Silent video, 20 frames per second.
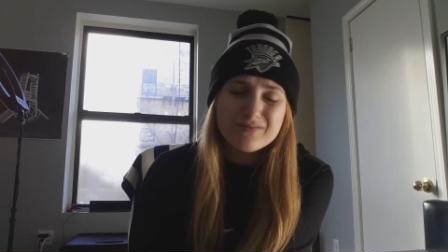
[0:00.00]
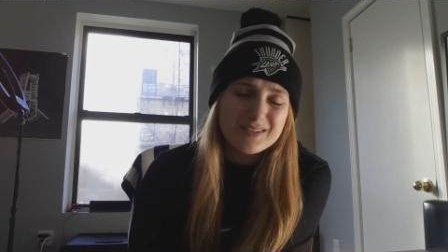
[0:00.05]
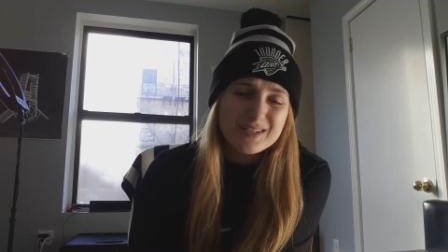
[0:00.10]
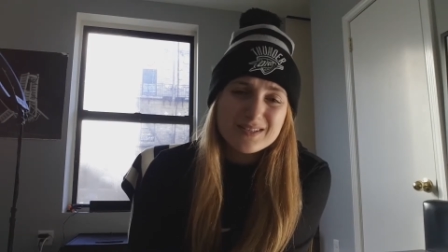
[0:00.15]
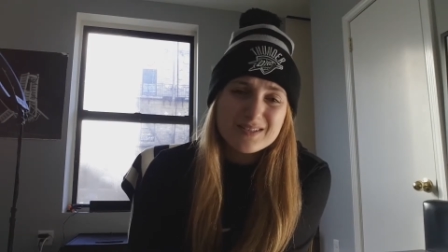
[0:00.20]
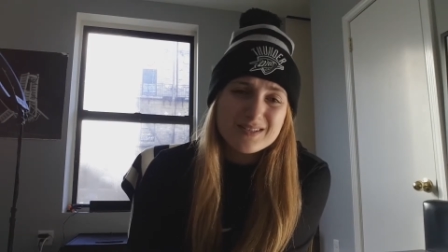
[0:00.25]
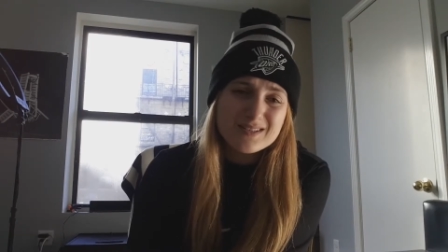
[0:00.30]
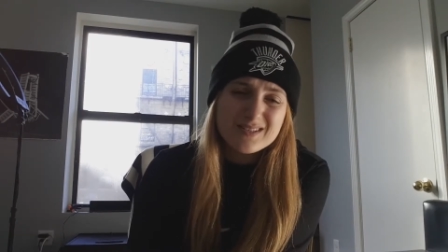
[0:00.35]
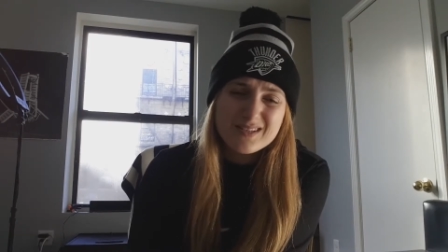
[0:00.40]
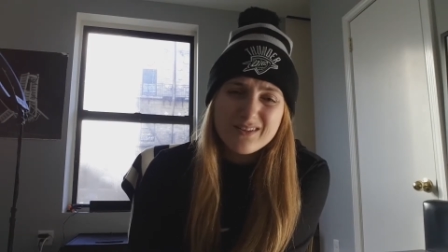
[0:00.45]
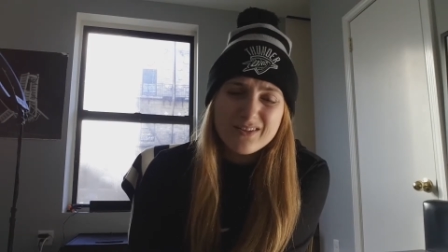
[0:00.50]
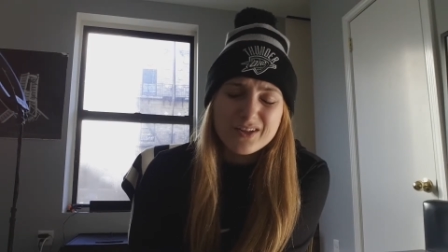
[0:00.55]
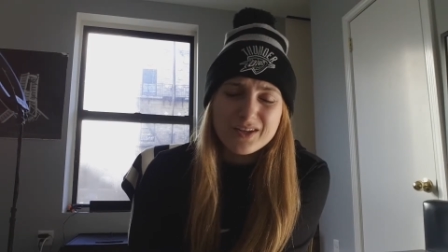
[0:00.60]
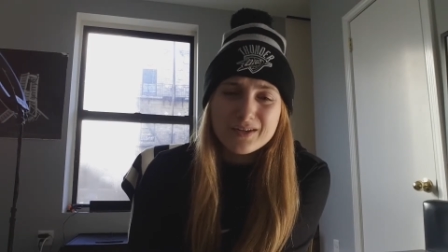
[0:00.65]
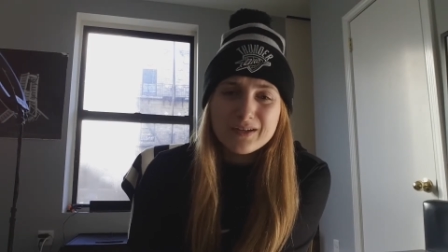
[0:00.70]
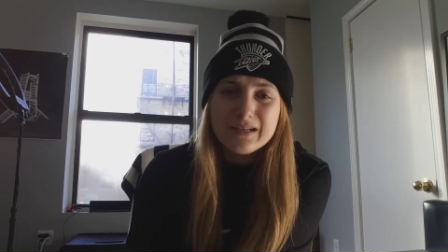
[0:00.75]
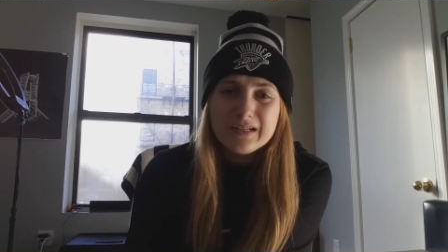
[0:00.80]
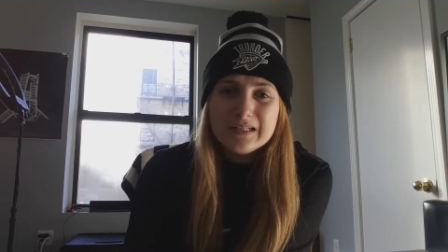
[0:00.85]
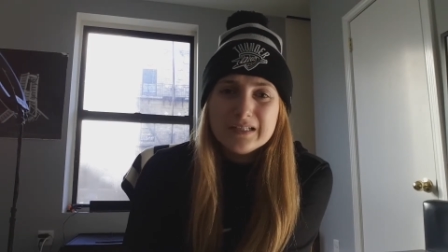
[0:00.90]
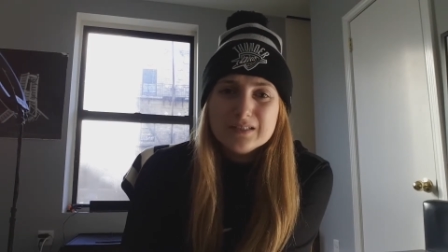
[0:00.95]
It's
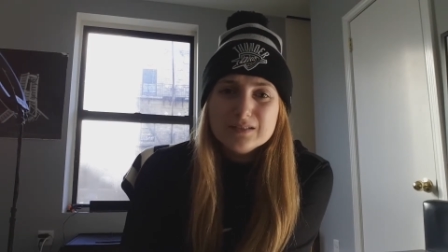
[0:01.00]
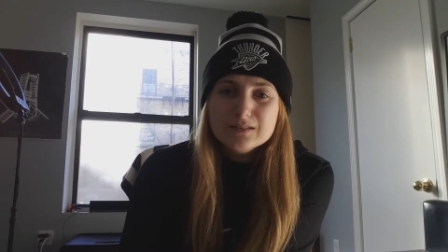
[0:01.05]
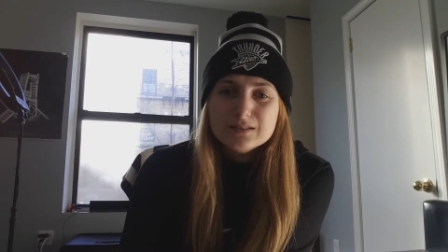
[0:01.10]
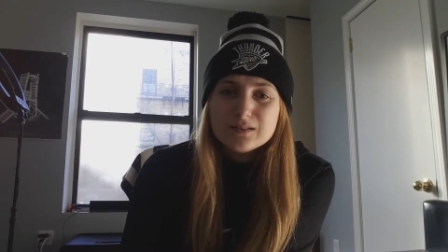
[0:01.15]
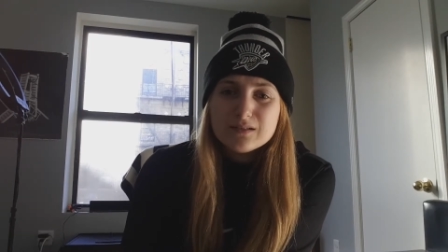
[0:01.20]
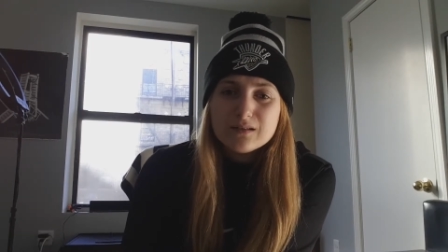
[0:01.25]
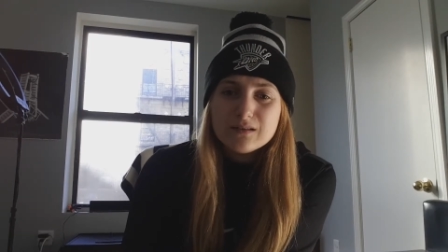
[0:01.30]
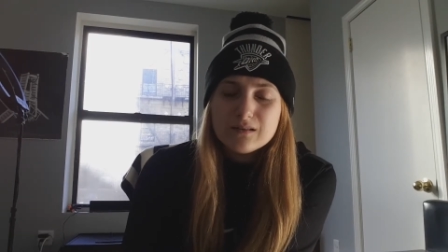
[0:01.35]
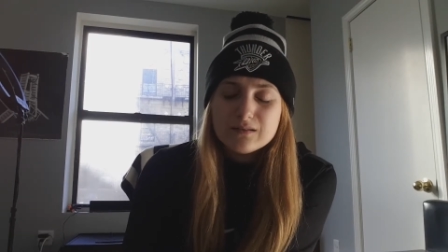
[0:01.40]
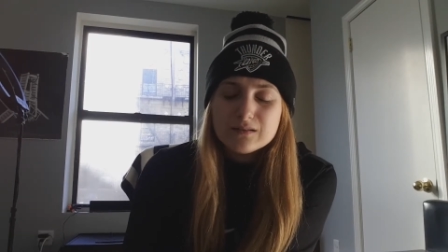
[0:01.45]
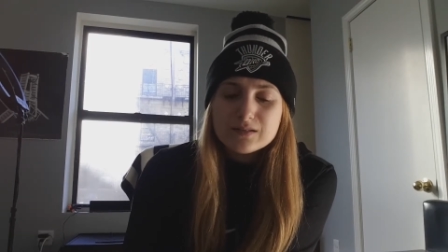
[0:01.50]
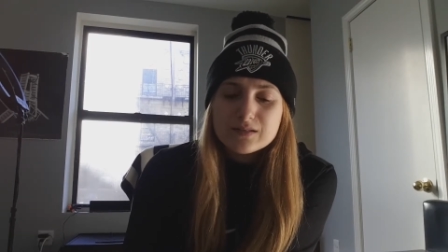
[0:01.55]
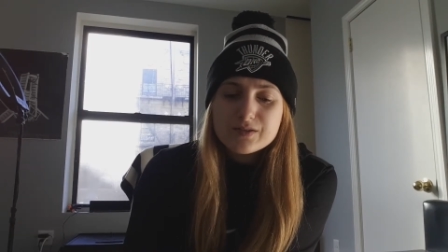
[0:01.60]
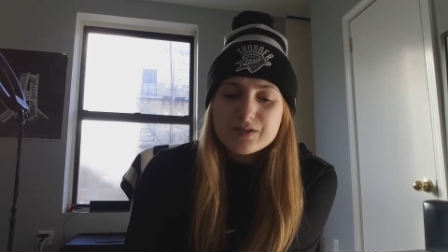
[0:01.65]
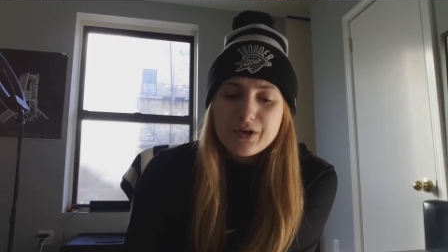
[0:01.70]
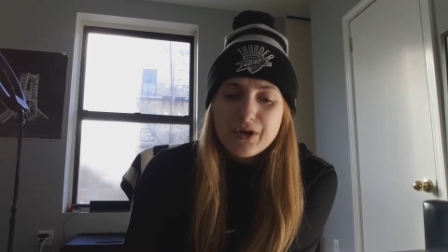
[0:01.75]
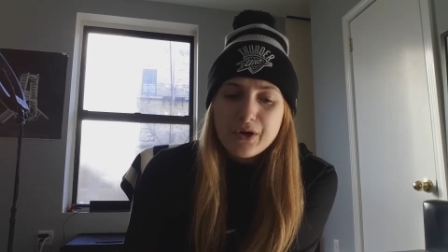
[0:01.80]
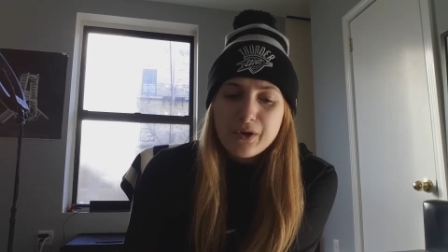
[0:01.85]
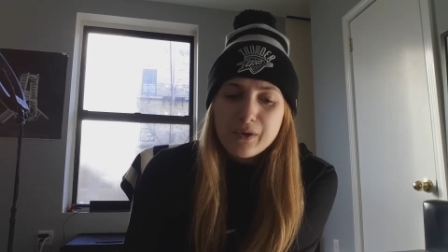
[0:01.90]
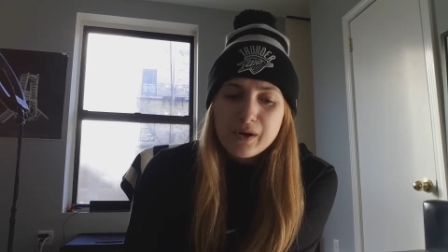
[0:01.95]
silly.
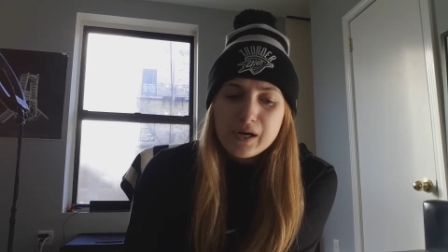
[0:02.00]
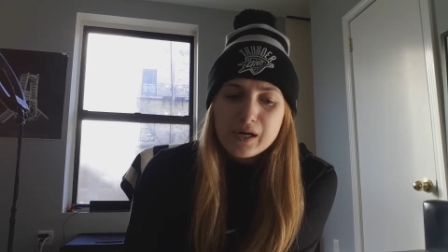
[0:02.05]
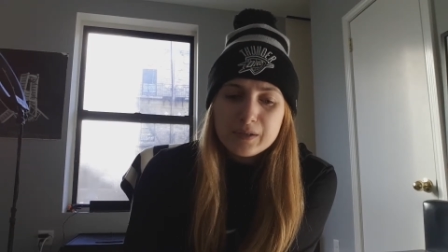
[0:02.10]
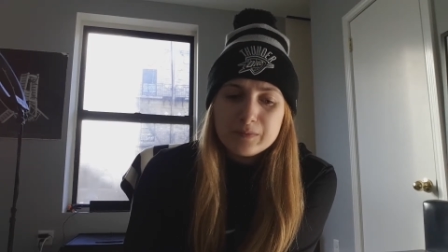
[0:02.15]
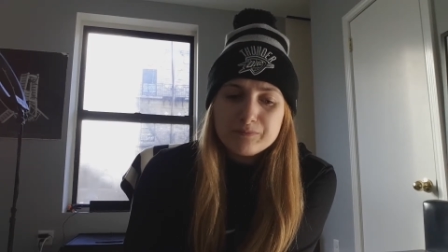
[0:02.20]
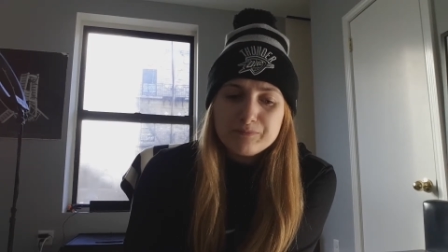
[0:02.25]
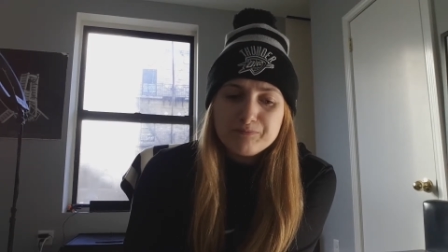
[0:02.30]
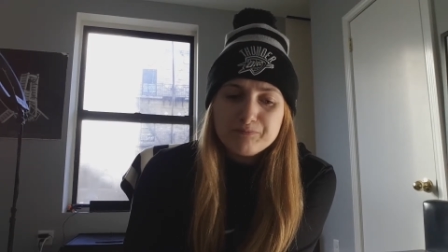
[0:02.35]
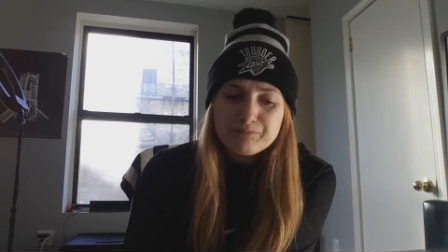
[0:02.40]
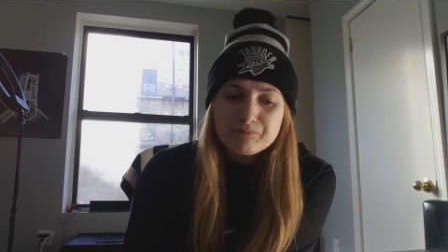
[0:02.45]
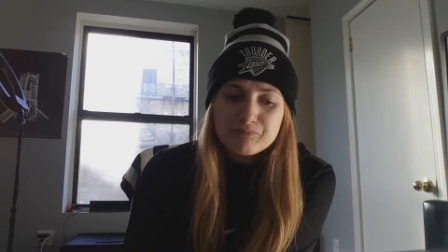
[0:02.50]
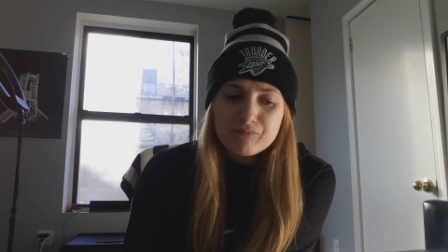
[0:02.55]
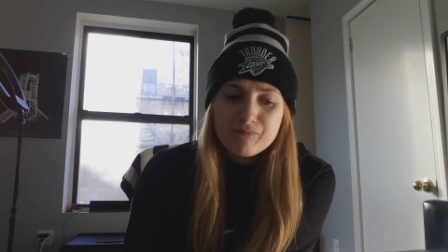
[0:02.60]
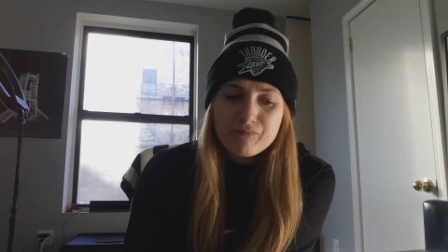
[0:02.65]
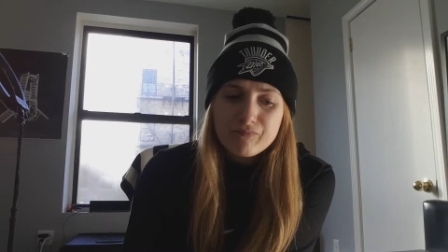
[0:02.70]
So